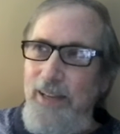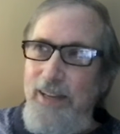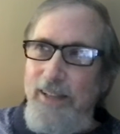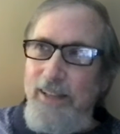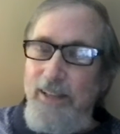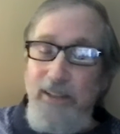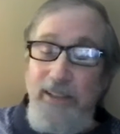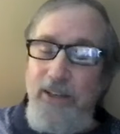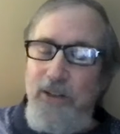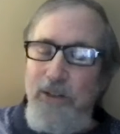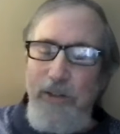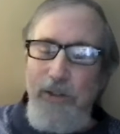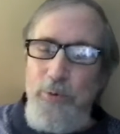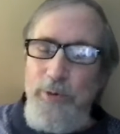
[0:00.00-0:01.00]

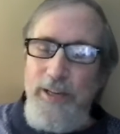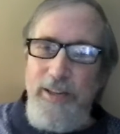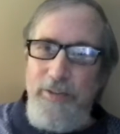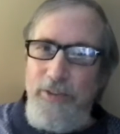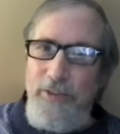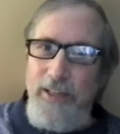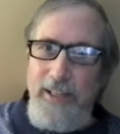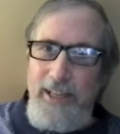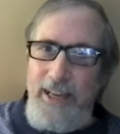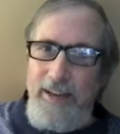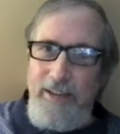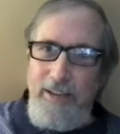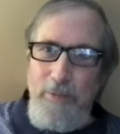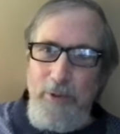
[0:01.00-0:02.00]
Louise Feely
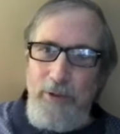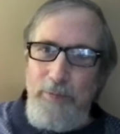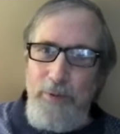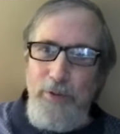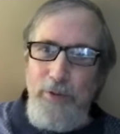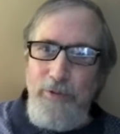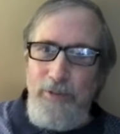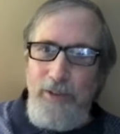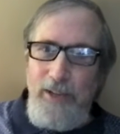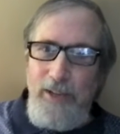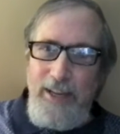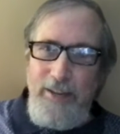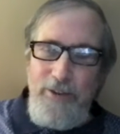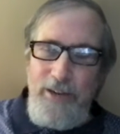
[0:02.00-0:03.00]
has the most beautiful
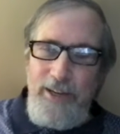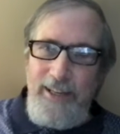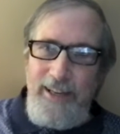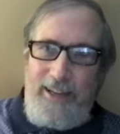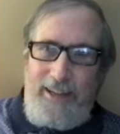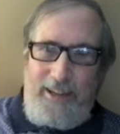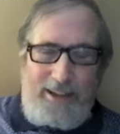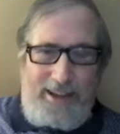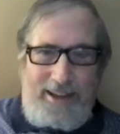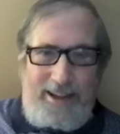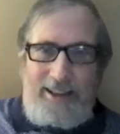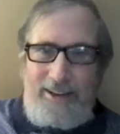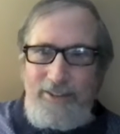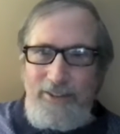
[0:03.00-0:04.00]
handwriting.
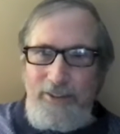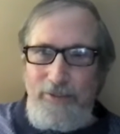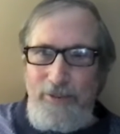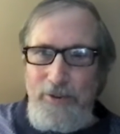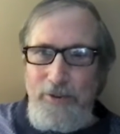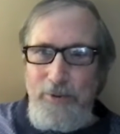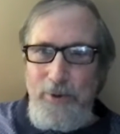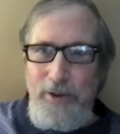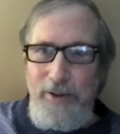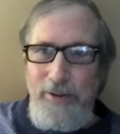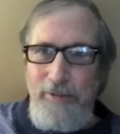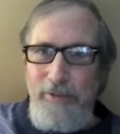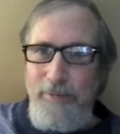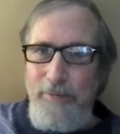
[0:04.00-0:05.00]
I don't know if you're aware
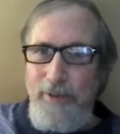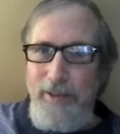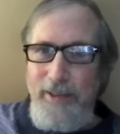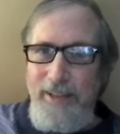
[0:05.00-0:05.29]
of it, but